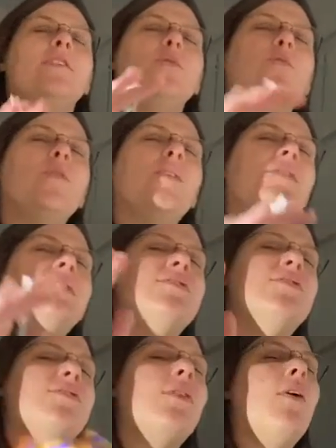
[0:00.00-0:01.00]
worth its
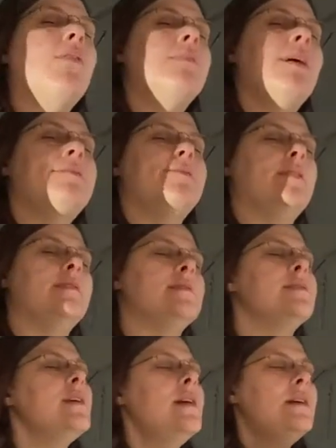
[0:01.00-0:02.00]
salt, my
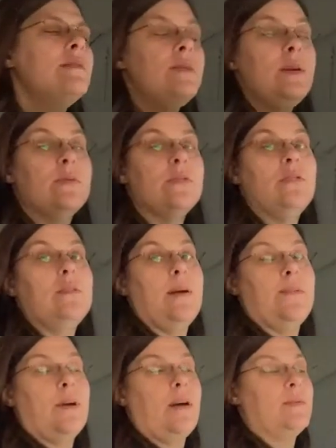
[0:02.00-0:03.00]
friends, would be able to do
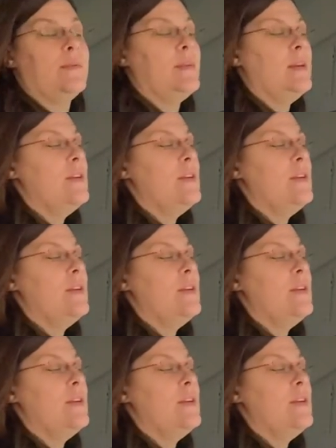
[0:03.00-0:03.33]
that problem.